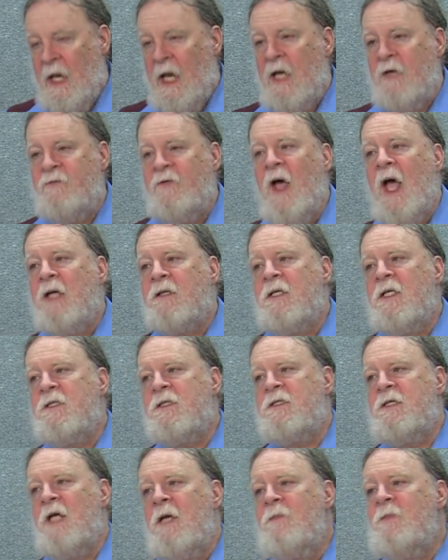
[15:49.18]
In fact, his
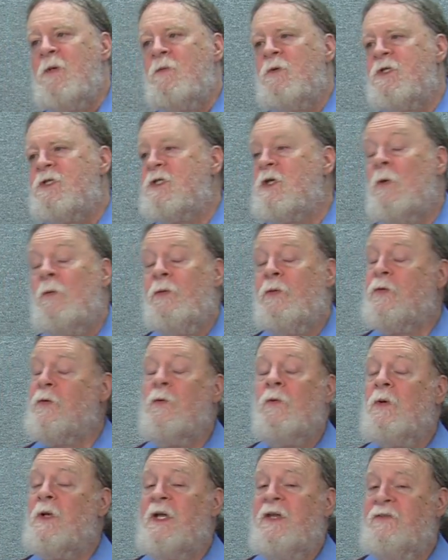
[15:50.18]
statement was so
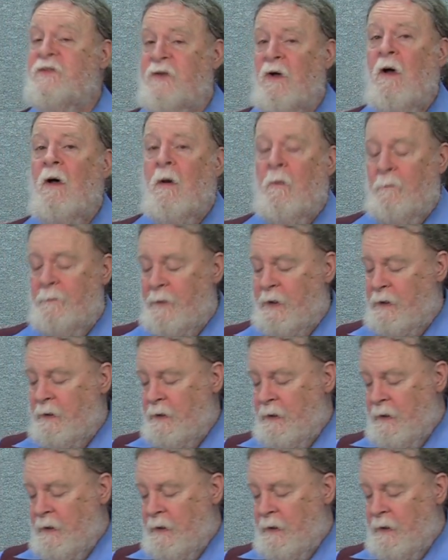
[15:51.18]
thoroughly dumb